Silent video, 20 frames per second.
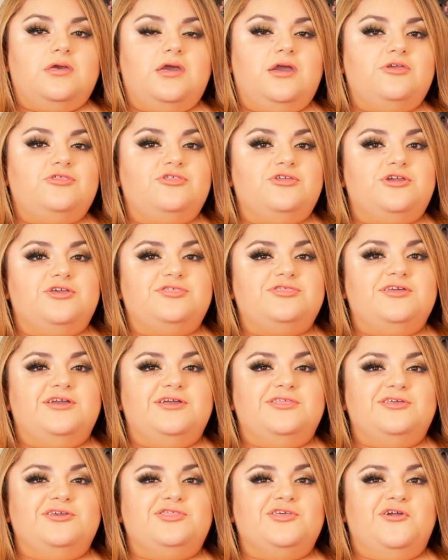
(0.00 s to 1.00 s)
As you can see,
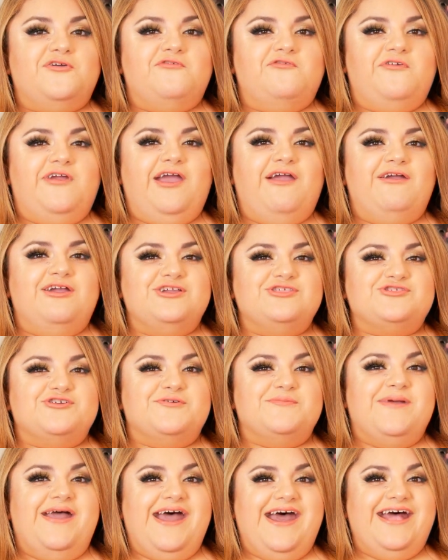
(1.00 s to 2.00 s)
these are very
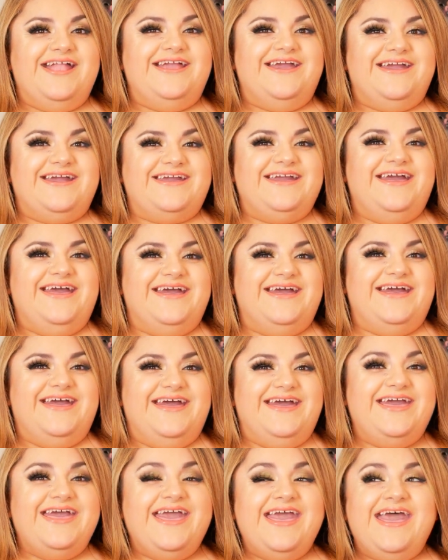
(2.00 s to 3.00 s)
dramatic.
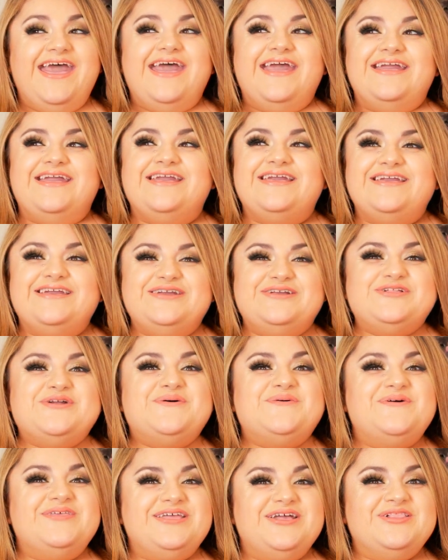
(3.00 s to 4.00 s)
You know
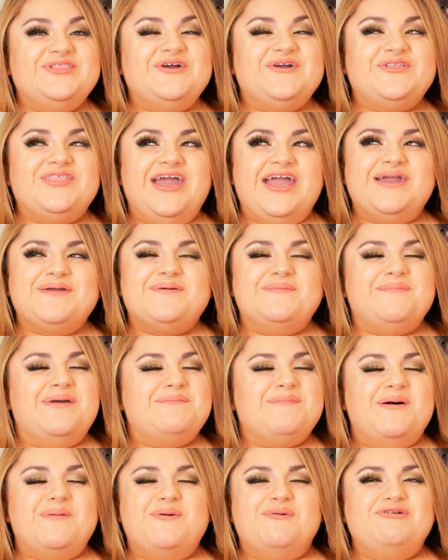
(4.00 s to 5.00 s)
what they look like? My mom
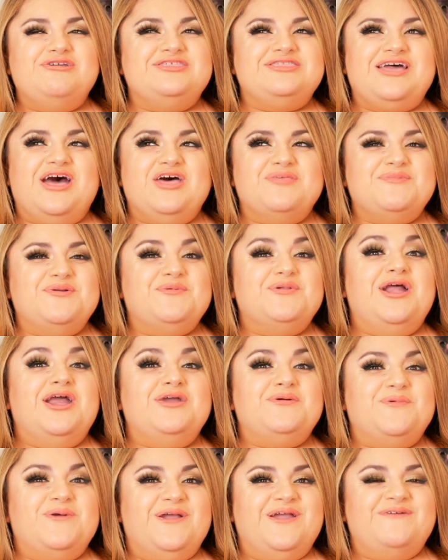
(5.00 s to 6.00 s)
always tells me when I
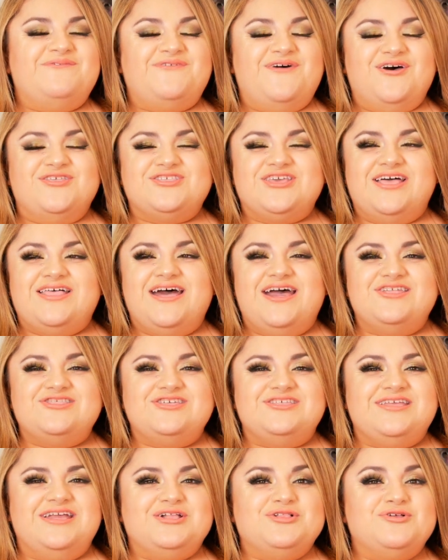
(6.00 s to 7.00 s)
wear false
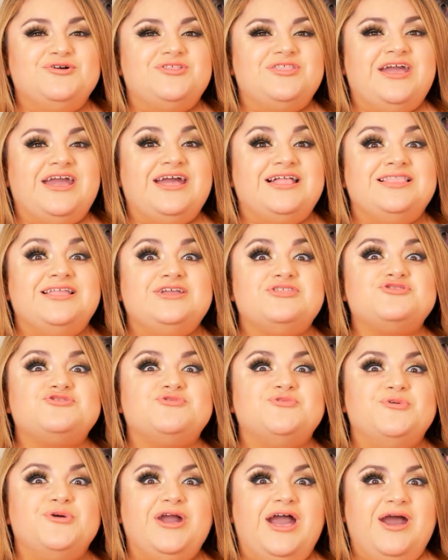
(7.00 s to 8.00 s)
eyelashes, they look like a
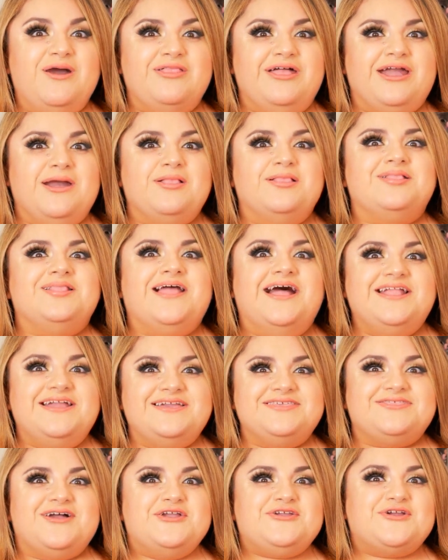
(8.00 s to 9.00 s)
lechuga, like a
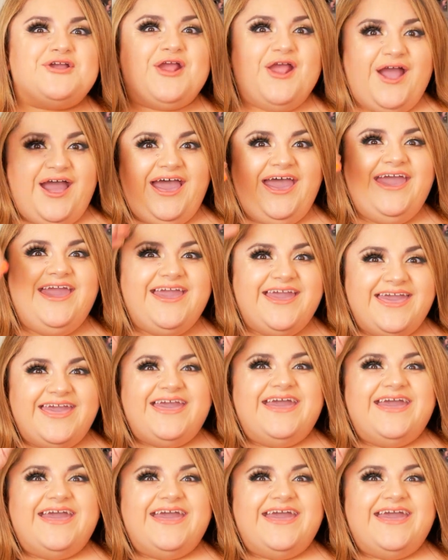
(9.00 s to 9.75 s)
lettuce on your eye,